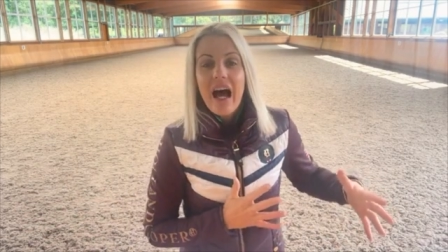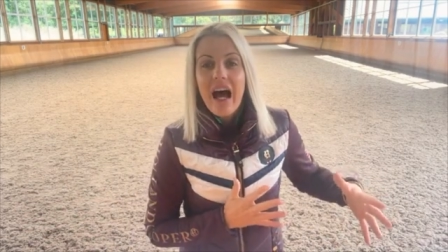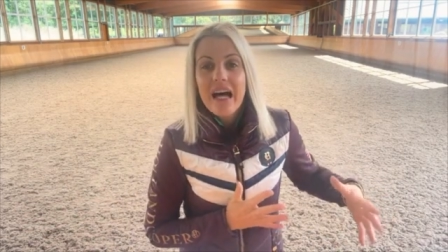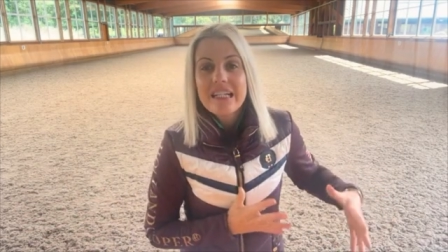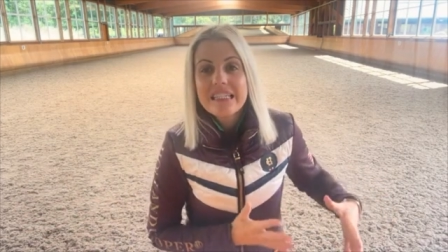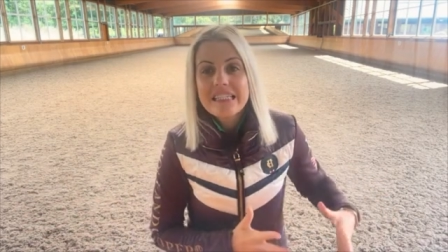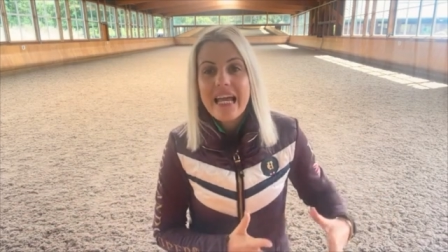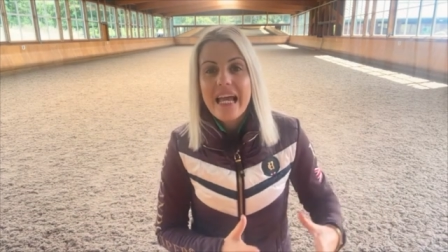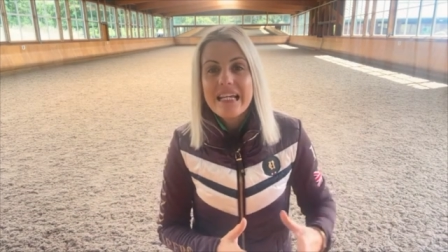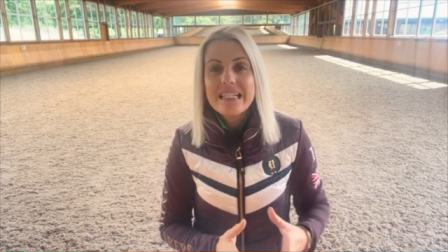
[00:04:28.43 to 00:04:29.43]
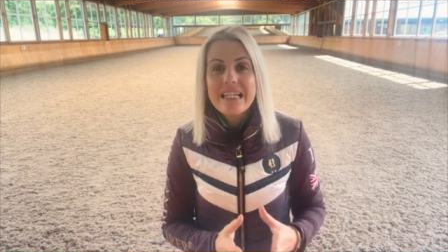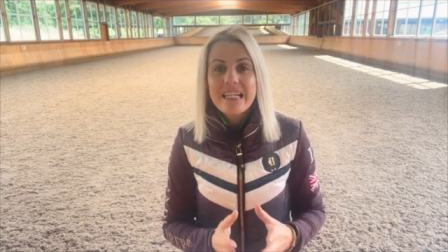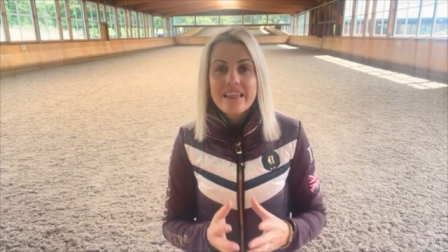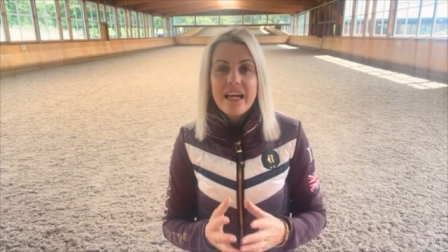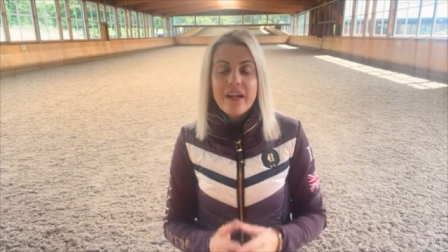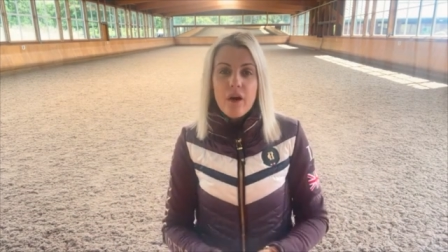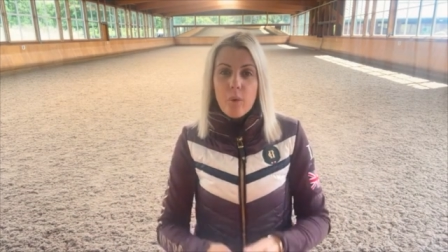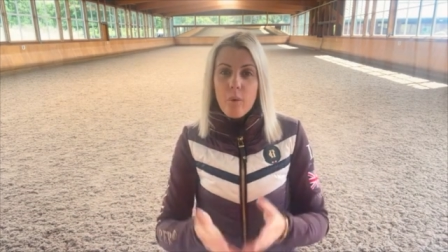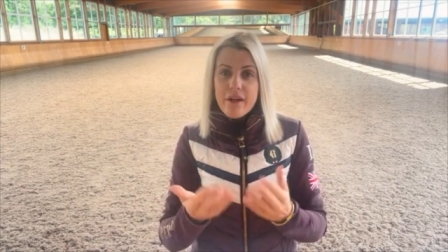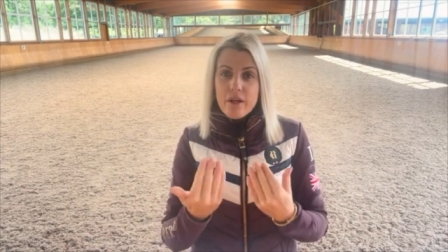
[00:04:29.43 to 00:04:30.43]
Understanding that
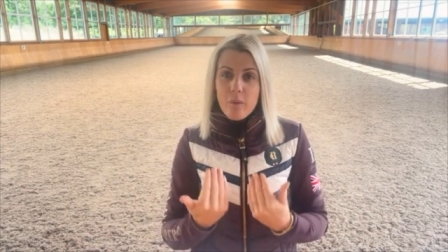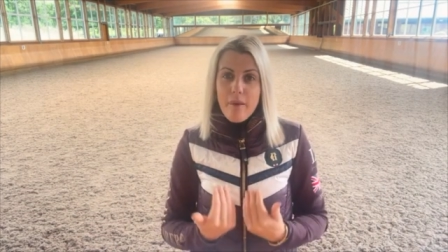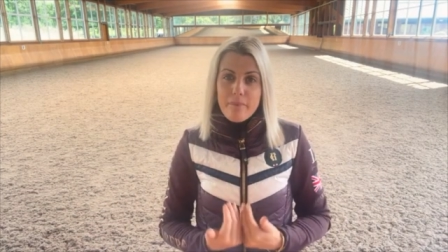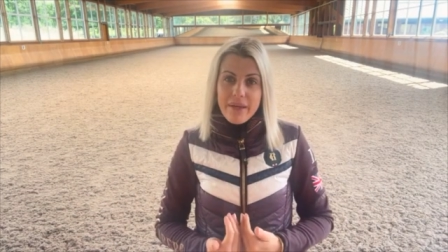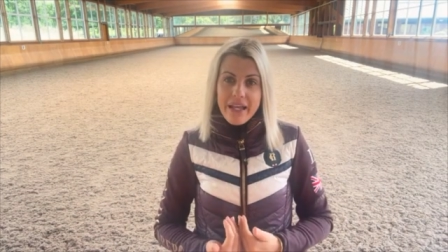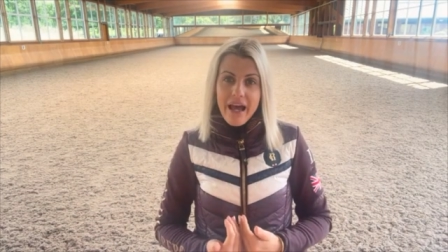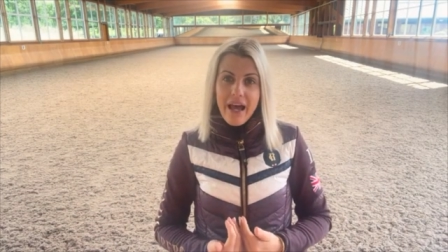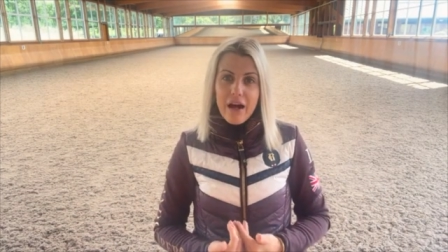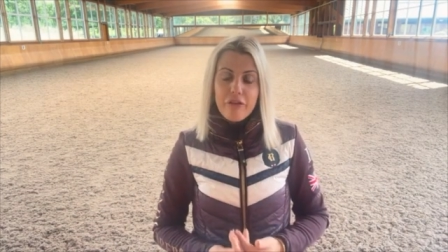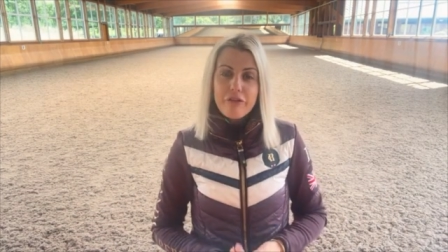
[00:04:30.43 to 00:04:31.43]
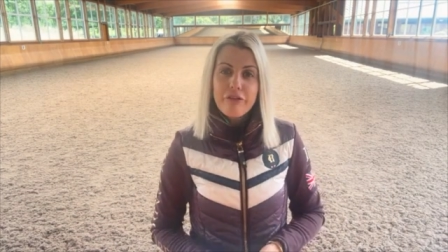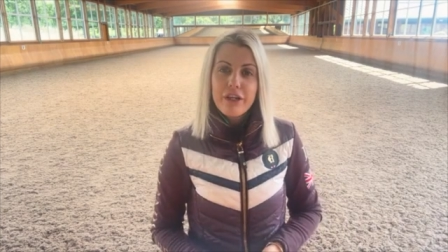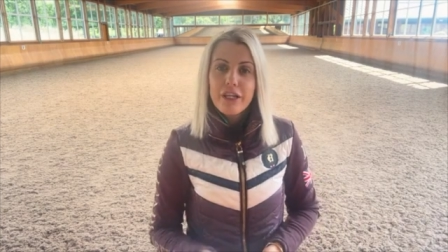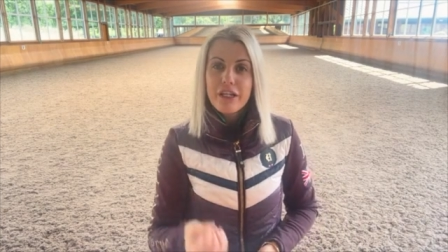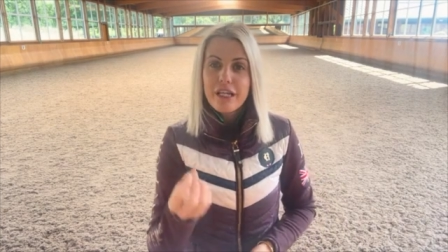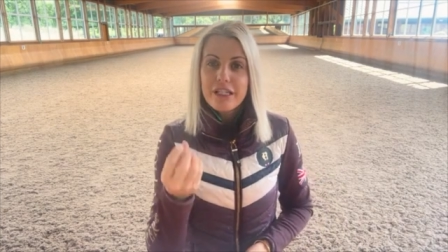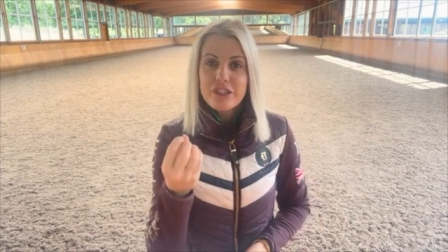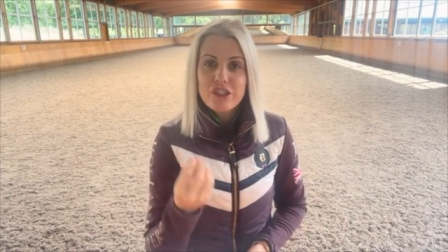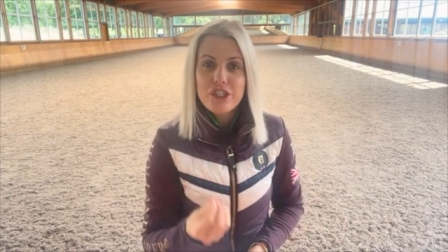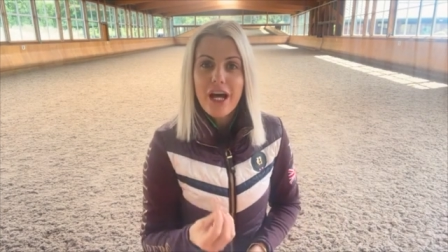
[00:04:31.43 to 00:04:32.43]
when you want PF,
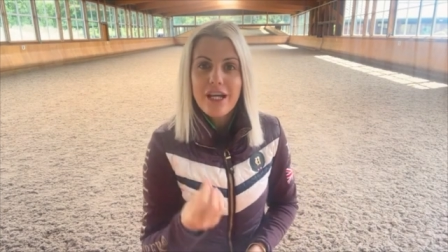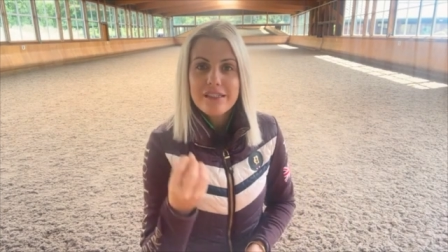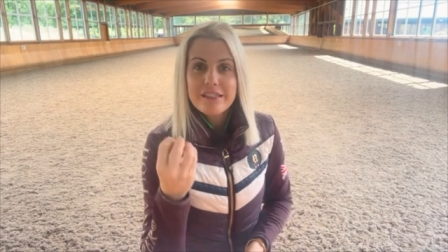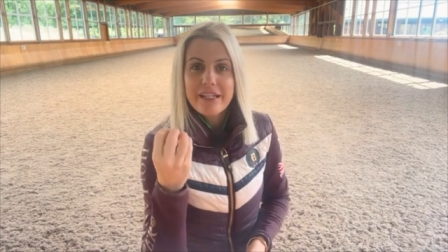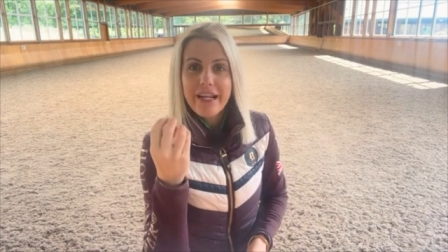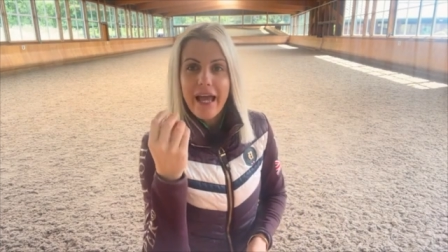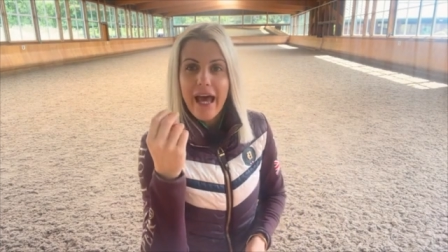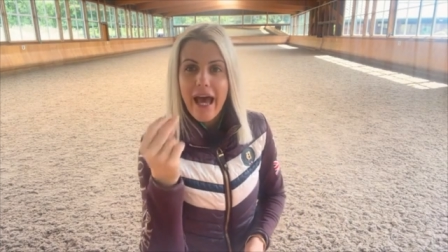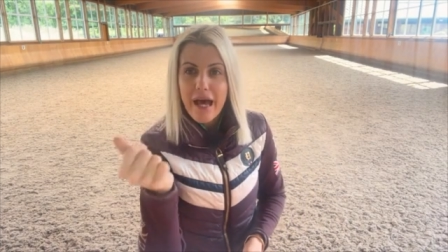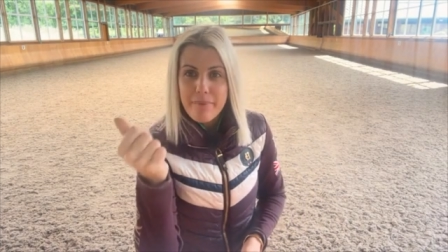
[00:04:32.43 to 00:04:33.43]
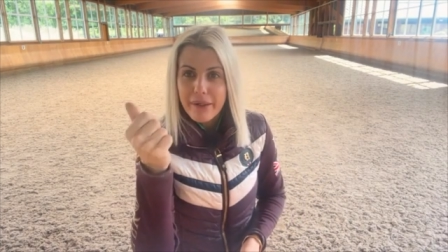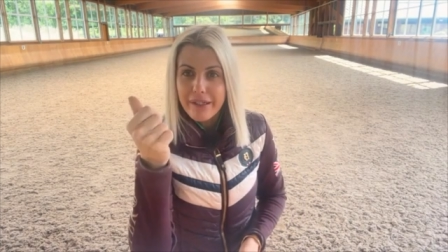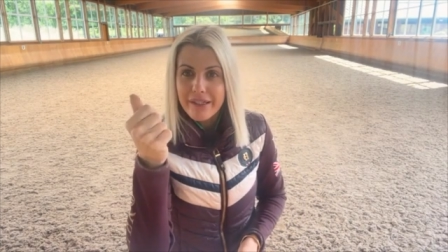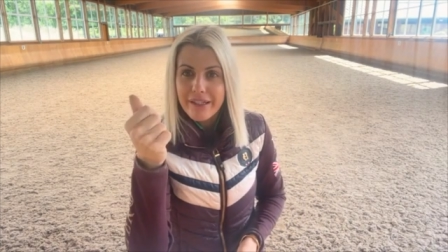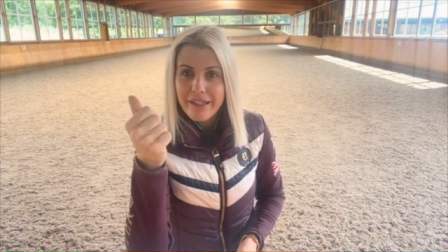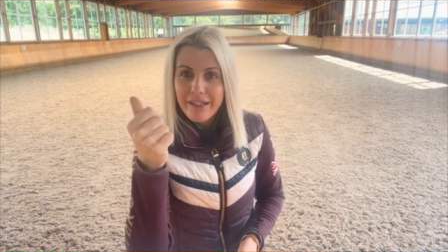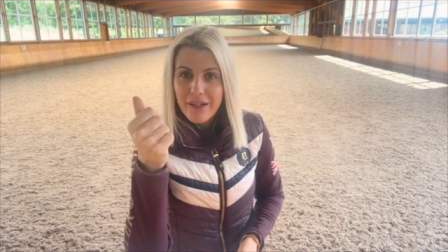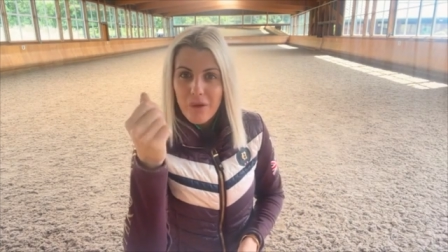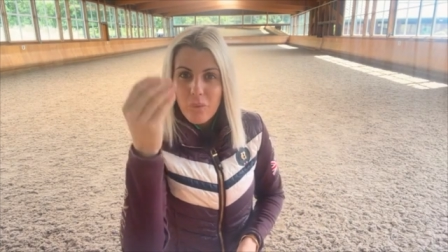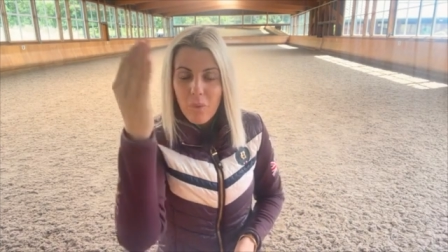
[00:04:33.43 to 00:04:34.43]
it's just going to happen
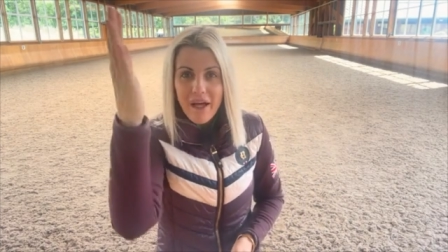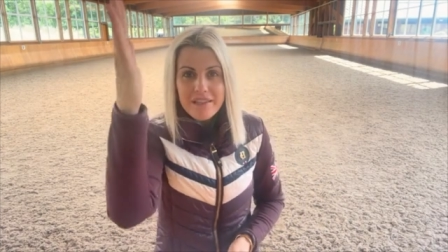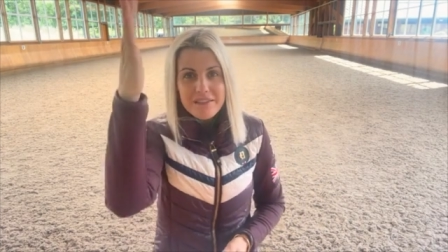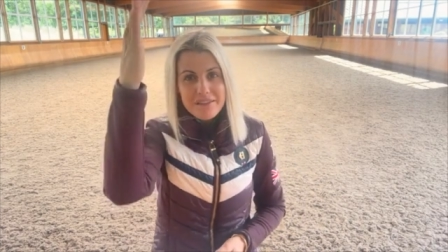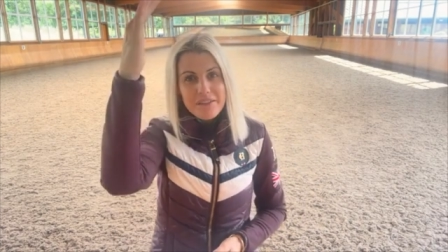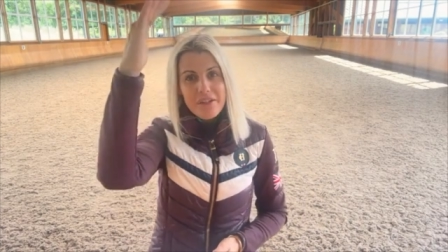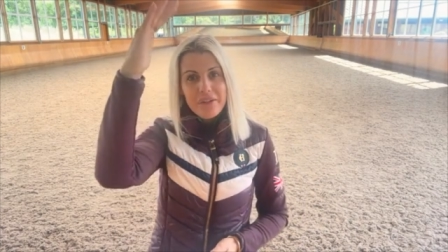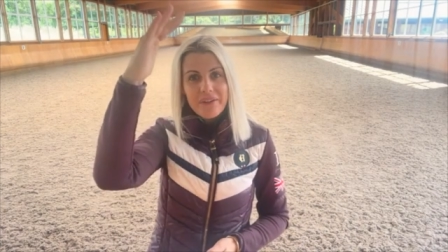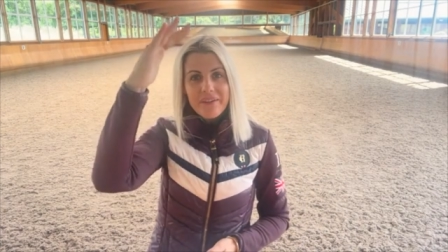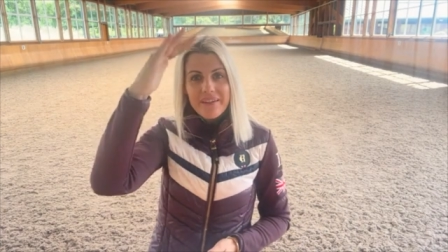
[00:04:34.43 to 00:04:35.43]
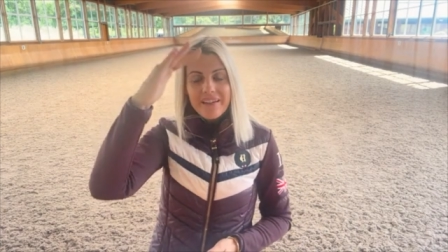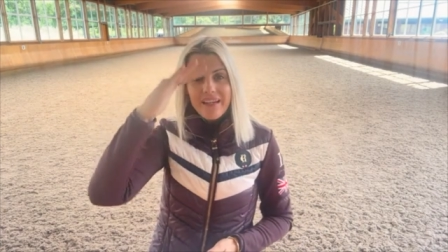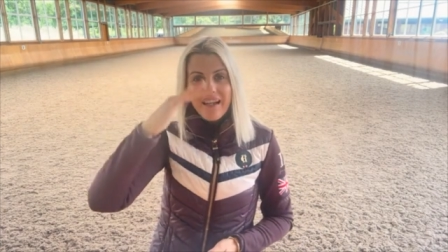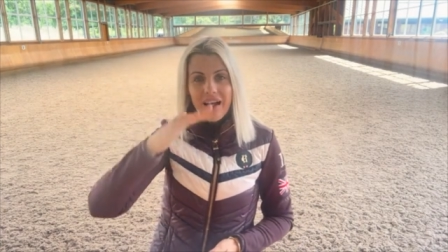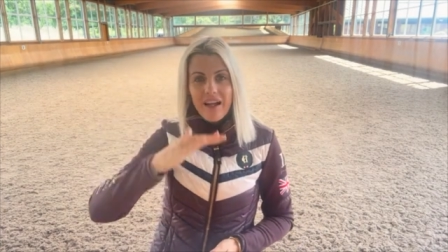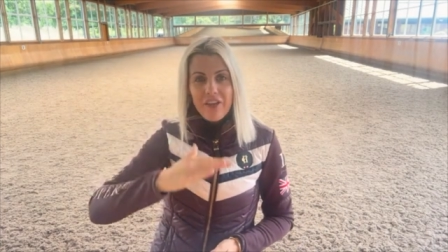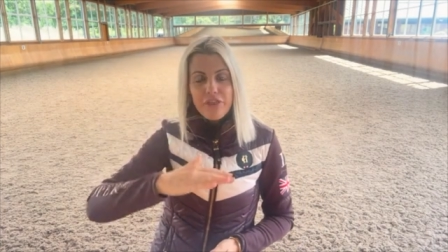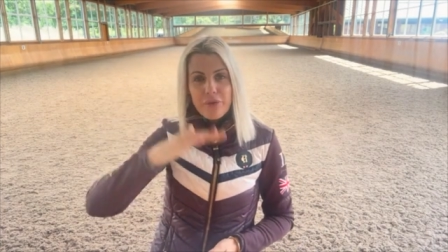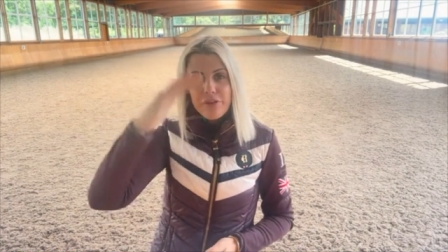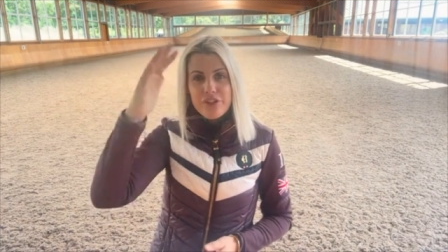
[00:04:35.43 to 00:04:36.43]
once you
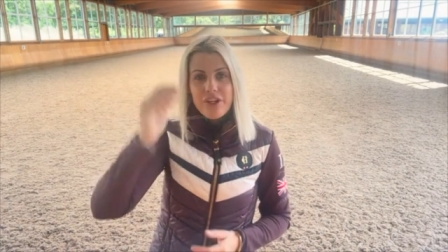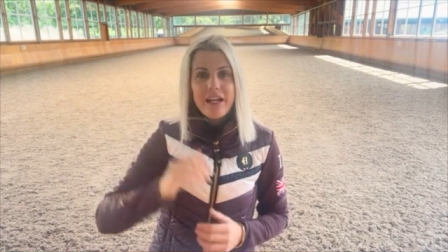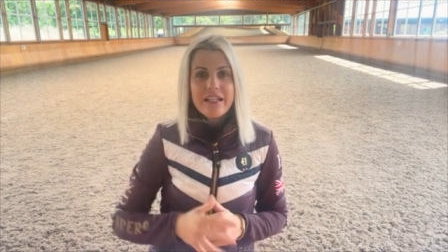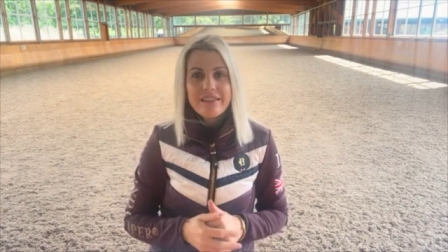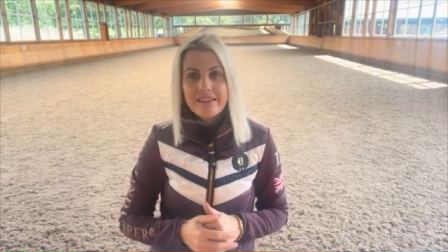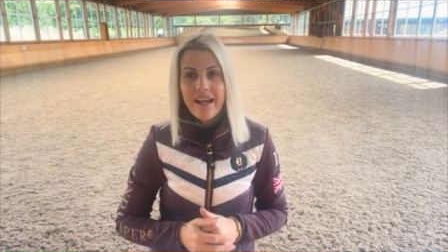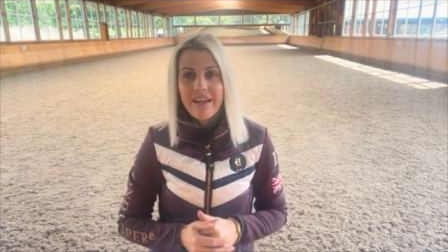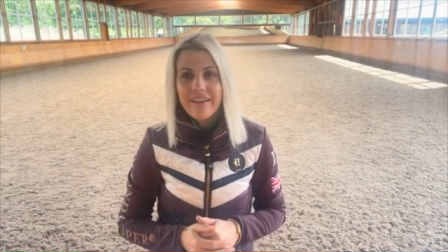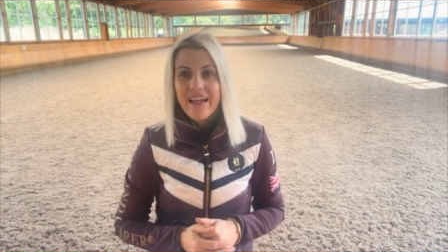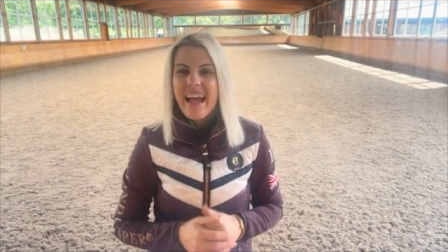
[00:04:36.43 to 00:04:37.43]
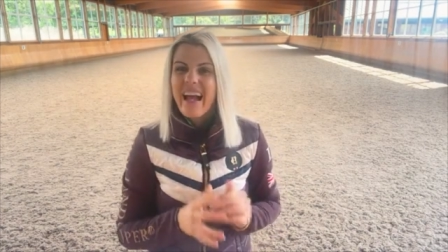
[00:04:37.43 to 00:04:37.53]
through the training scale.